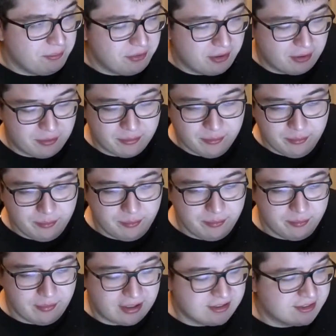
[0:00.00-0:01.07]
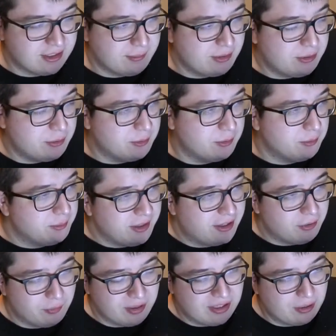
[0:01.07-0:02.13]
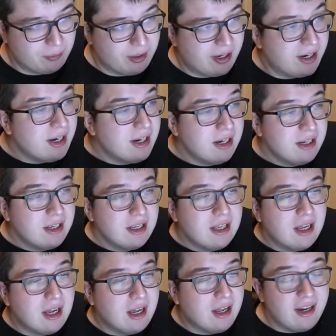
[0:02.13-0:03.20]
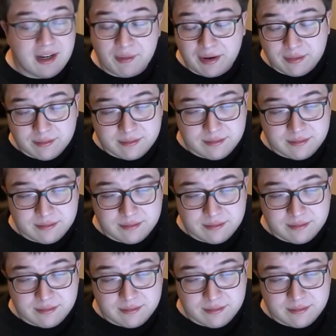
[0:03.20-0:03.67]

So I just thought it'd be cool, but I don't really know why. Anyway,